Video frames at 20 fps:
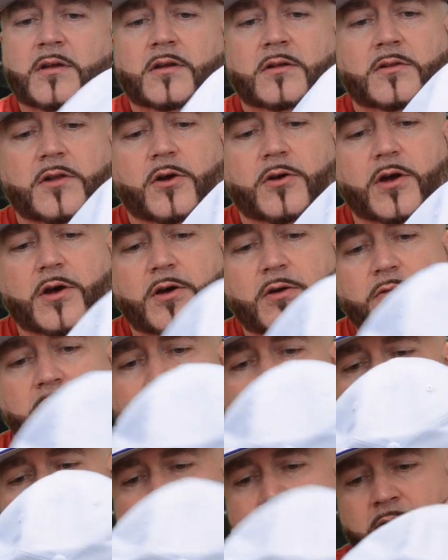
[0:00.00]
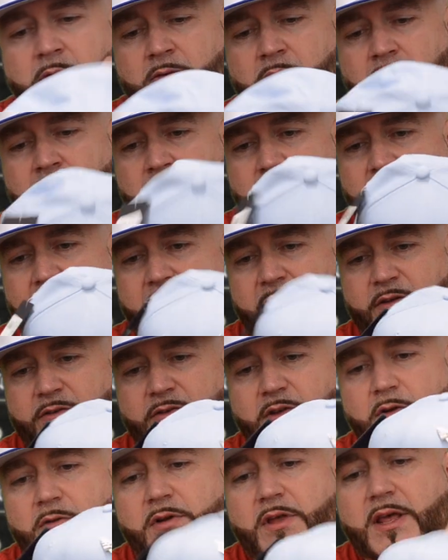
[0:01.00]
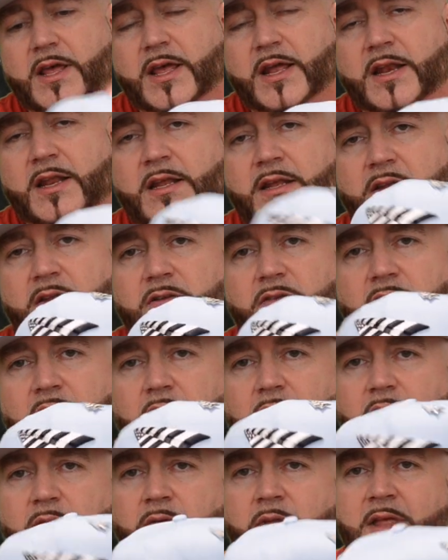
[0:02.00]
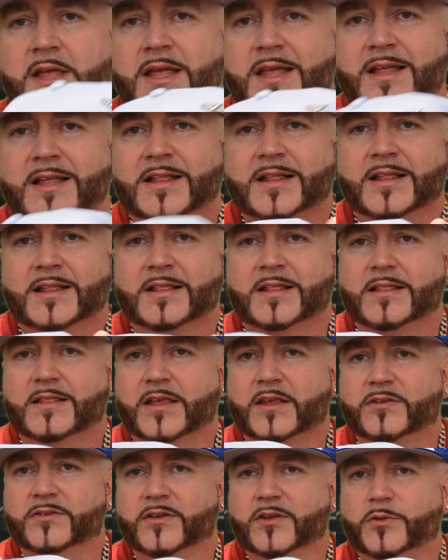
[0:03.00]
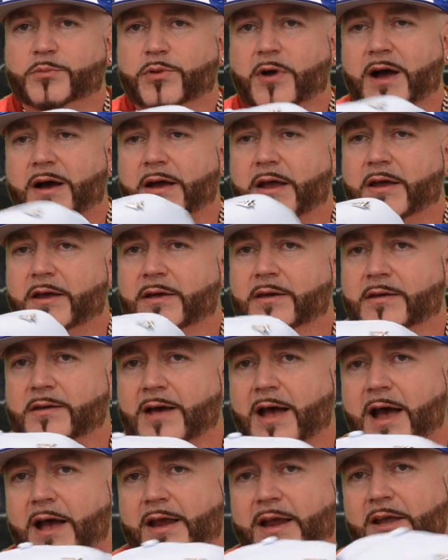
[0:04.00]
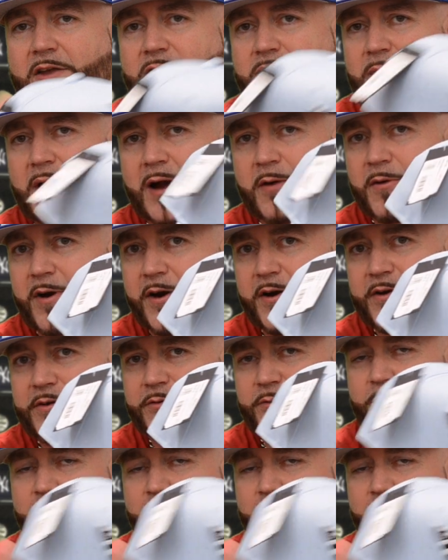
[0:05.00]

logo tag sewn in. So this is probably, I guess, my rarest